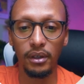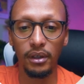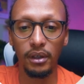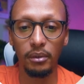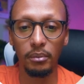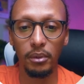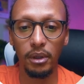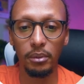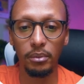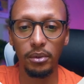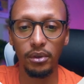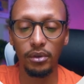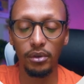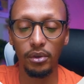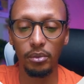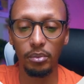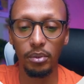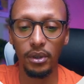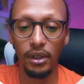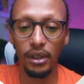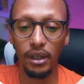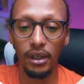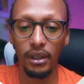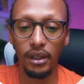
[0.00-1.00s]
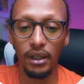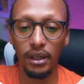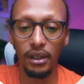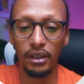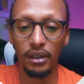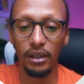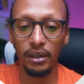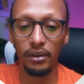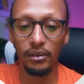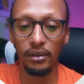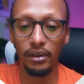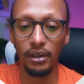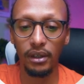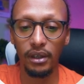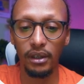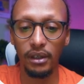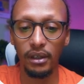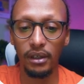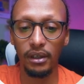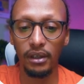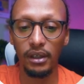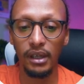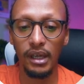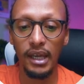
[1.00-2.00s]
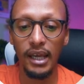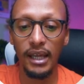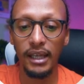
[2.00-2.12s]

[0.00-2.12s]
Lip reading: and then maybe duplicate that down here.